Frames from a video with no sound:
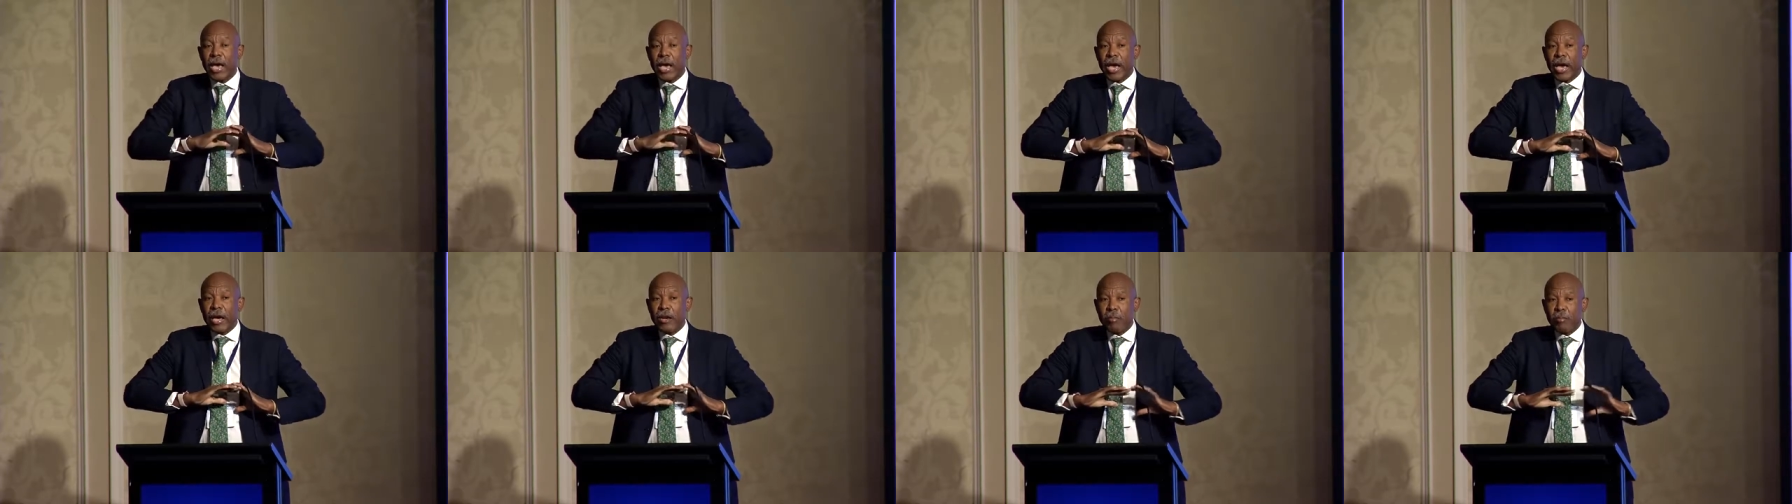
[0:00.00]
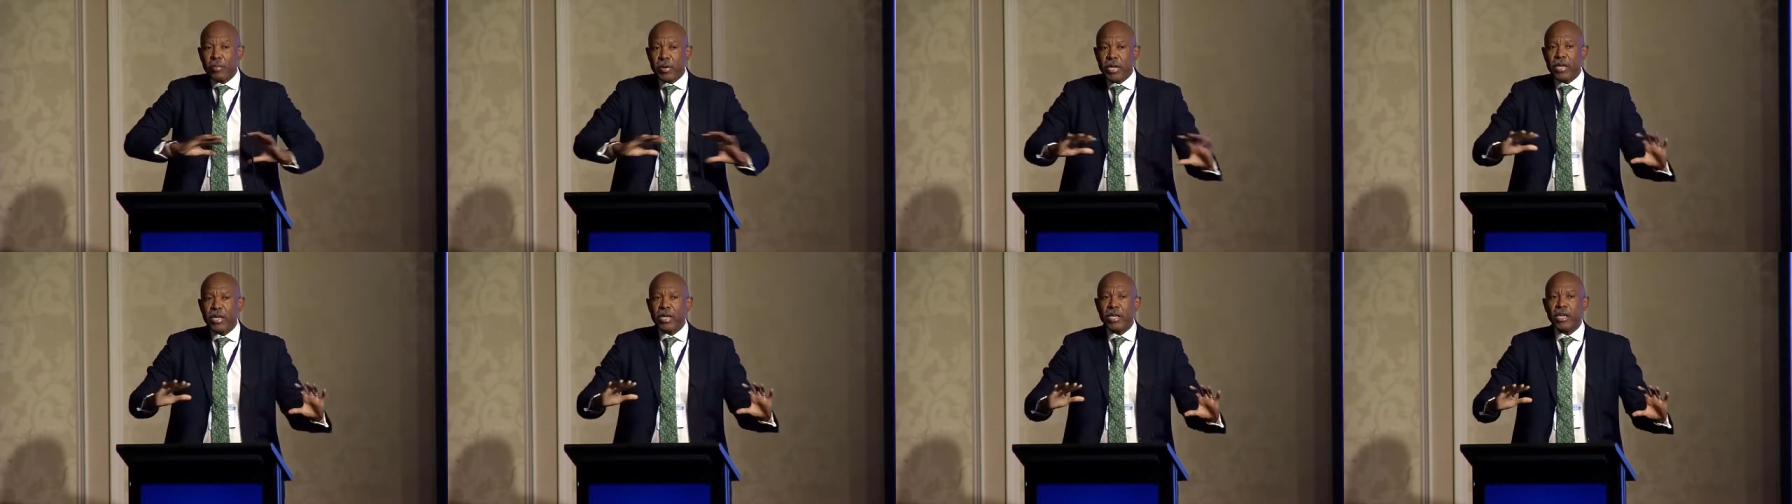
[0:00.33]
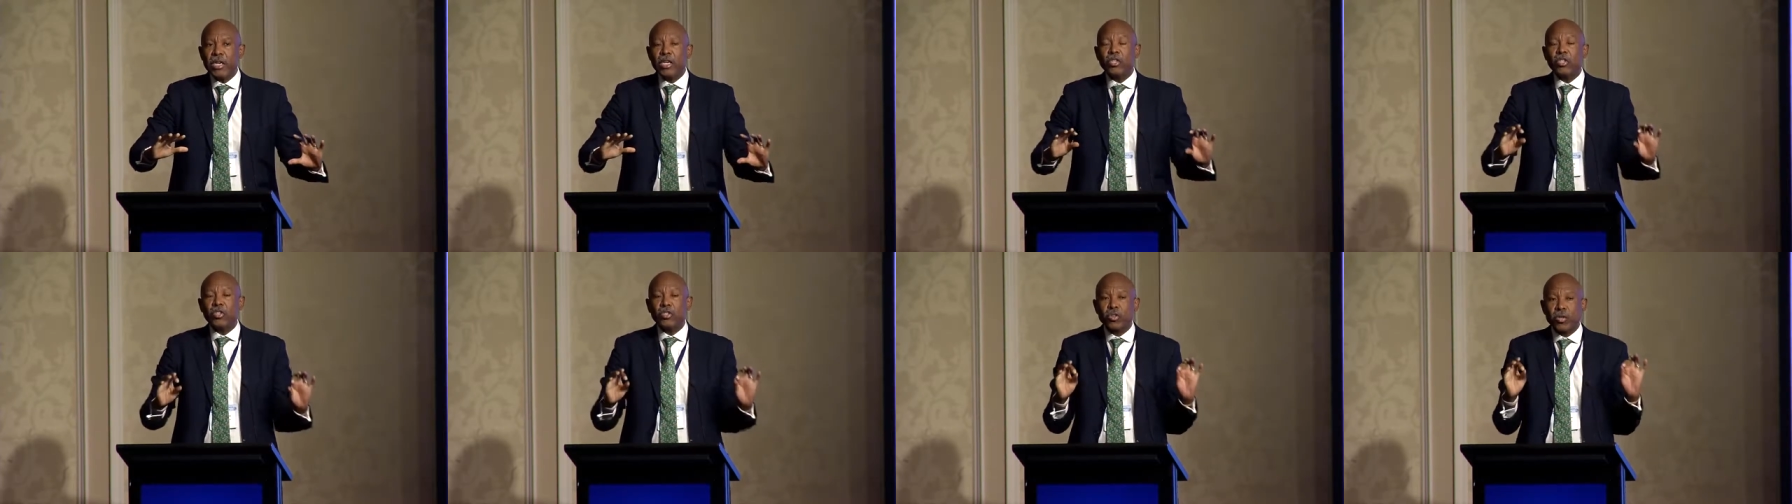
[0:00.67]
and bring
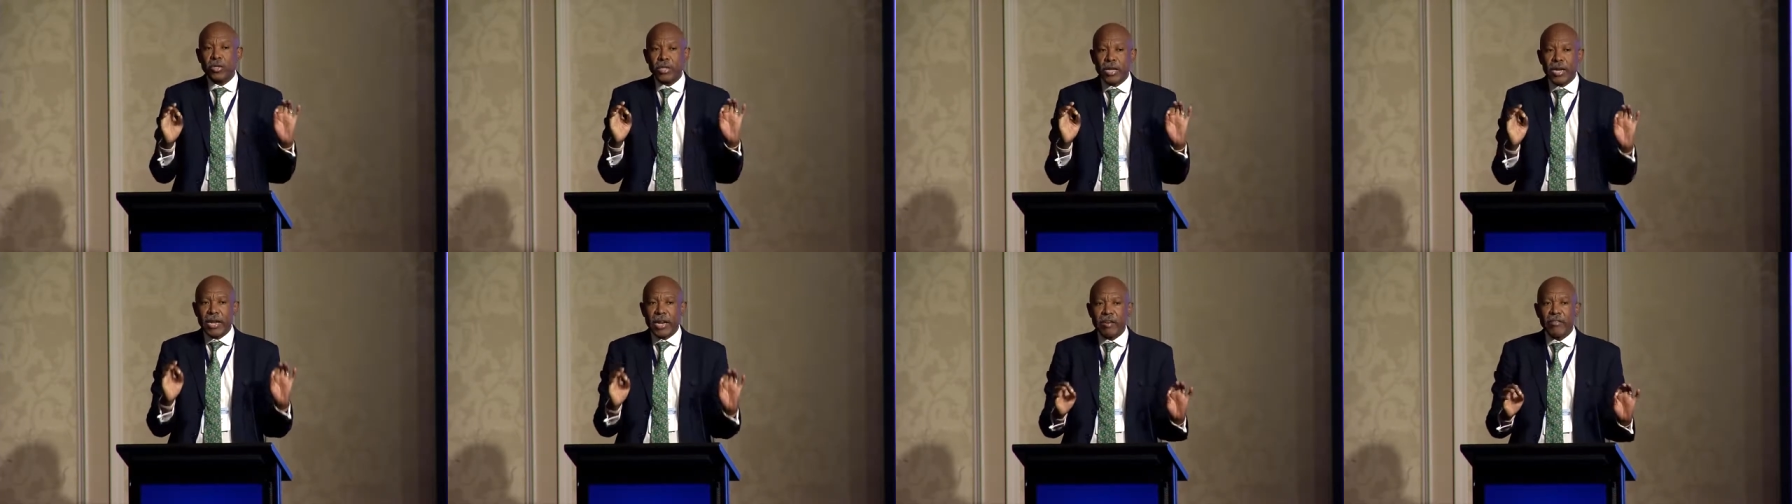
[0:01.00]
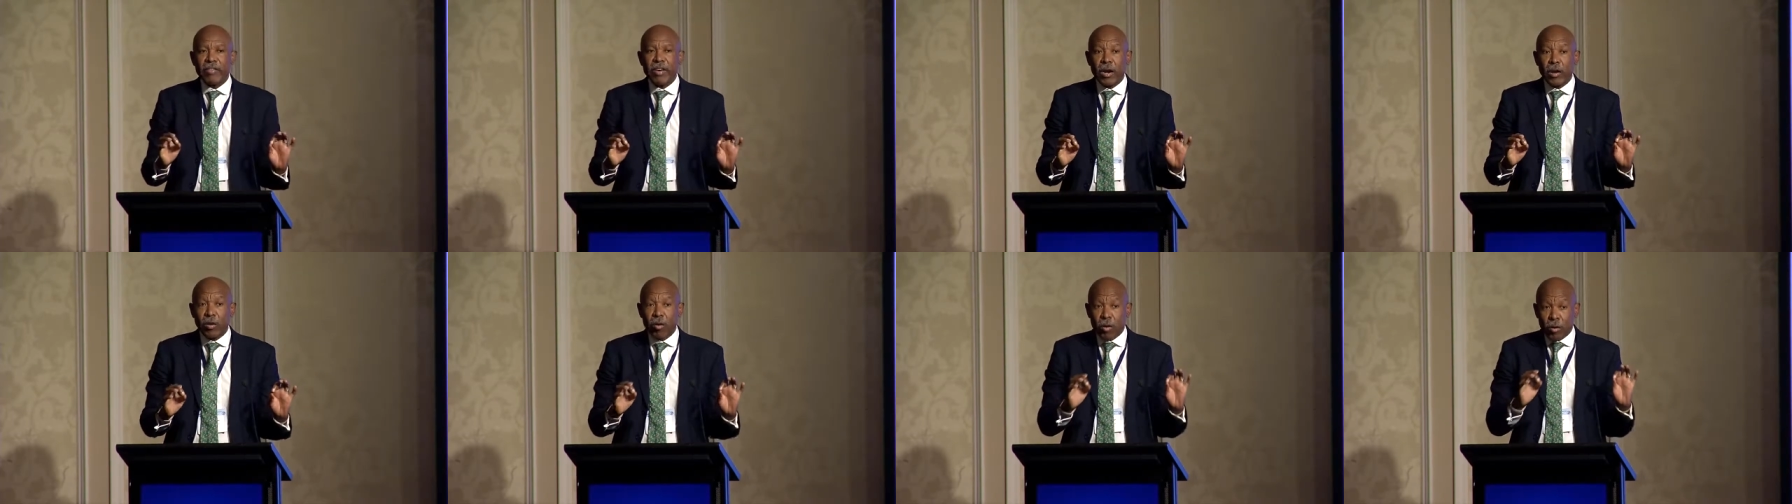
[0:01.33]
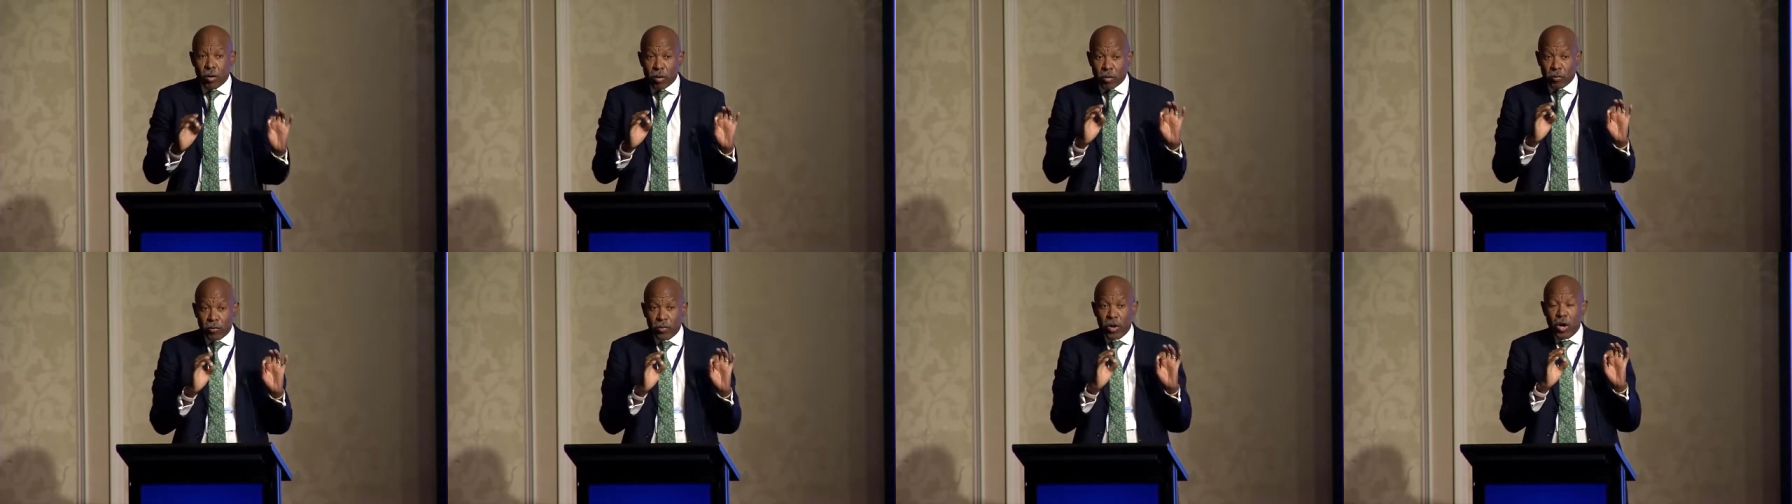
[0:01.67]
it to the level
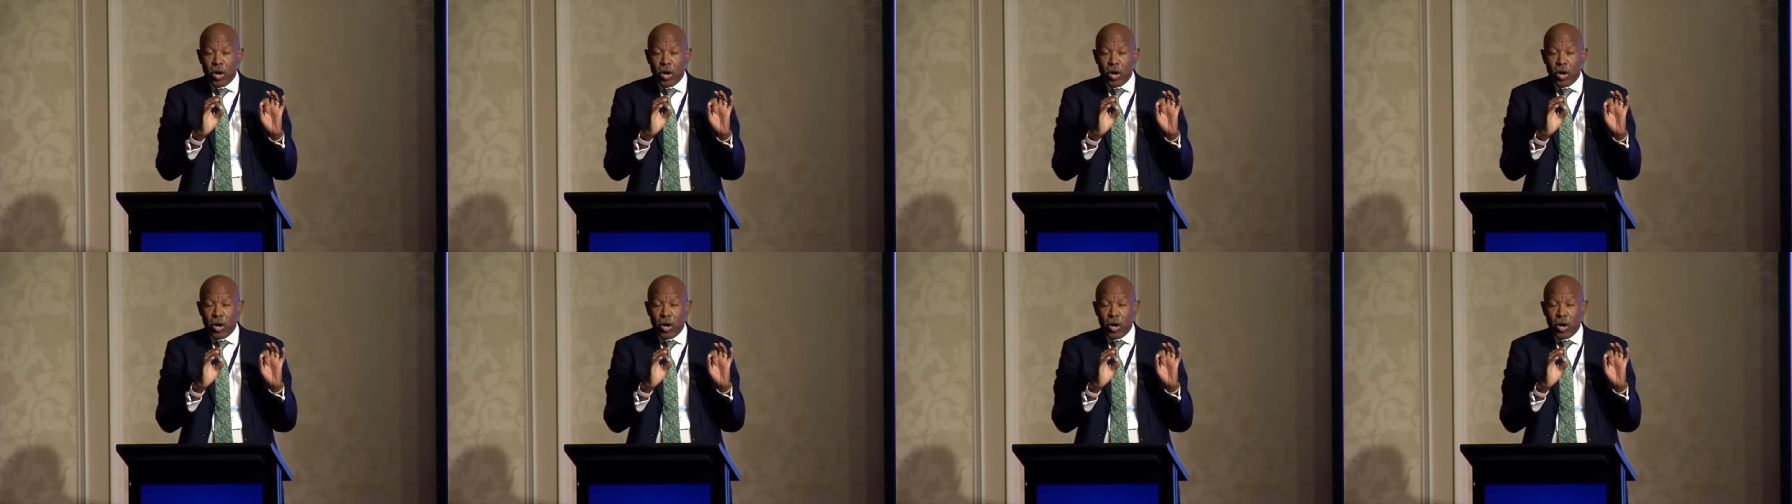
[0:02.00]
of